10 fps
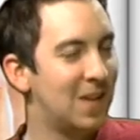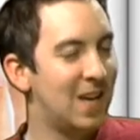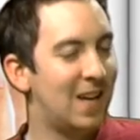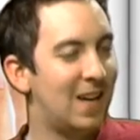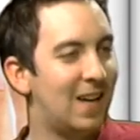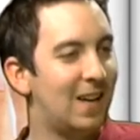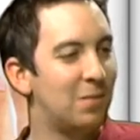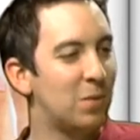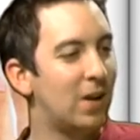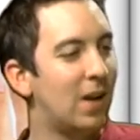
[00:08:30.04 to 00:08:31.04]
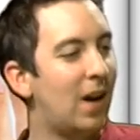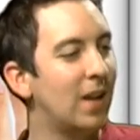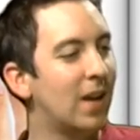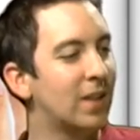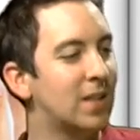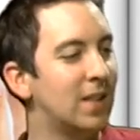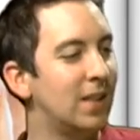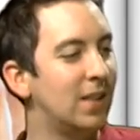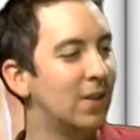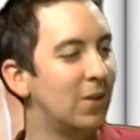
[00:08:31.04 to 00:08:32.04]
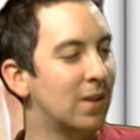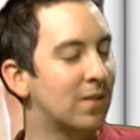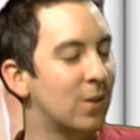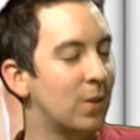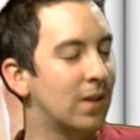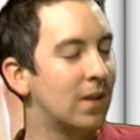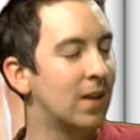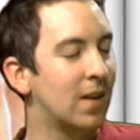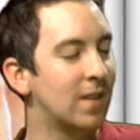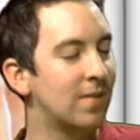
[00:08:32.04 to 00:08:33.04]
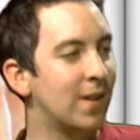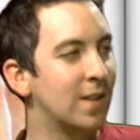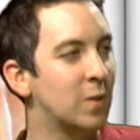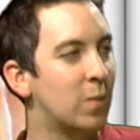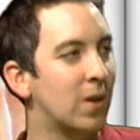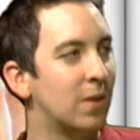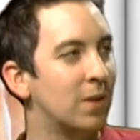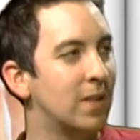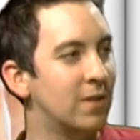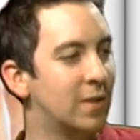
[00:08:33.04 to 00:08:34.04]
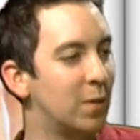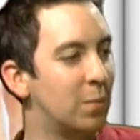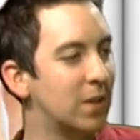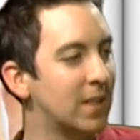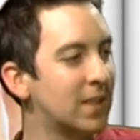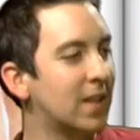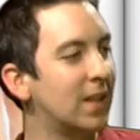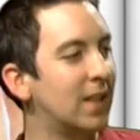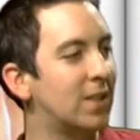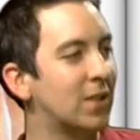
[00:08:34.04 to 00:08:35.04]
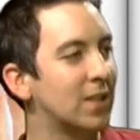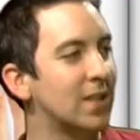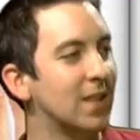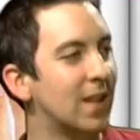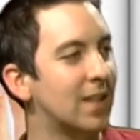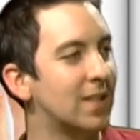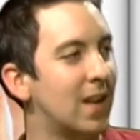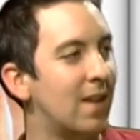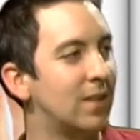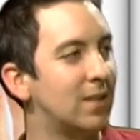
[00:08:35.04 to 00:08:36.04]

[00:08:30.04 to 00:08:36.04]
But I actually, I kind of find the Spork quite useful, but this guy, he took it to the next level.